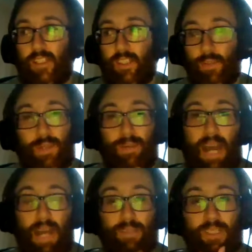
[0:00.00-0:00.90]
that we were
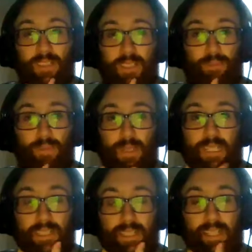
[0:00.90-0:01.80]
absolutely
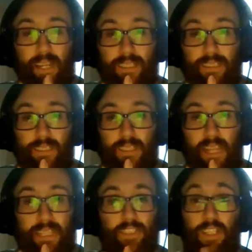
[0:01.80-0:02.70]
brilliant that night.
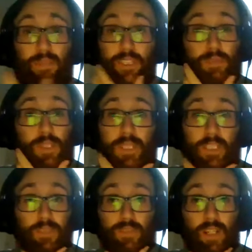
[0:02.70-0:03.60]
And there's not much more we could
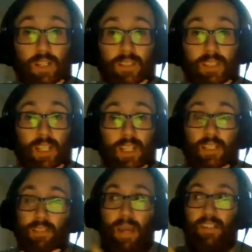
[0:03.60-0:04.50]
have done.
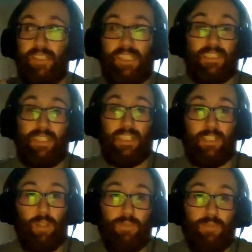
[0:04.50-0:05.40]
Penalties, it
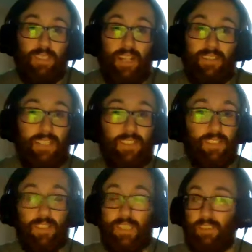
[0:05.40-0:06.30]
comes down to that
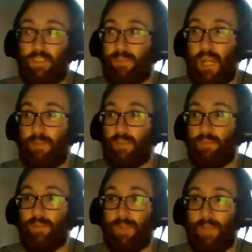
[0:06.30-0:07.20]
sort of thing sometimes,
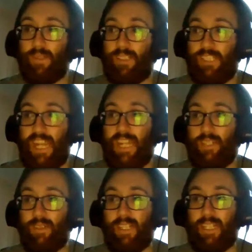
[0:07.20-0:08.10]
but we were
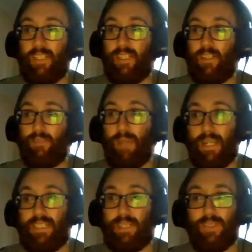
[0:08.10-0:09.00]
genuinely
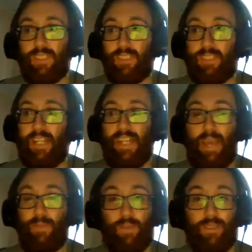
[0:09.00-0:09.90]
magnificent. And
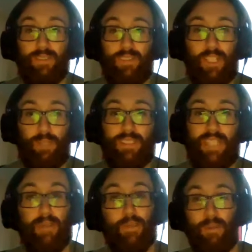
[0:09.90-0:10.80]
everyone who was
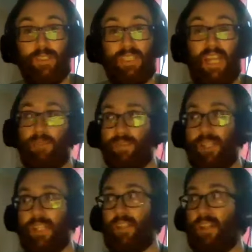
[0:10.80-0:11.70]
there remembers the
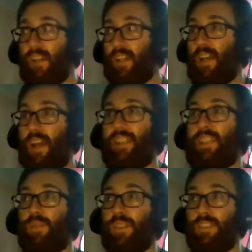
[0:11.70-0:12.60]
atmosphere. I think
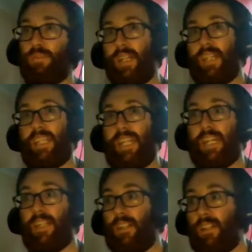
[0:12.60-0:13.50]
the ones that really
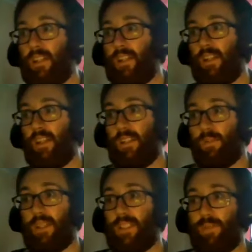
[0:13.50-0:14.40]
kill are the
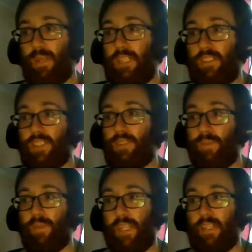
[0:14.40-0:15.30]
ones where you just
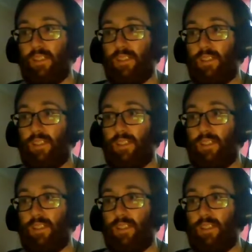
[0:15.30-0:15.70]
feel